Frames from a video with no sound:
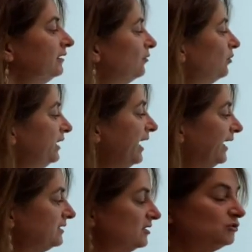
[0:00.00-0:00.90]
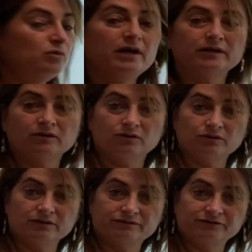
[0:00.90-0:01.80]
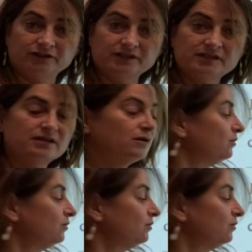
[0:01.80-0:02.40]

When x is 1, or the first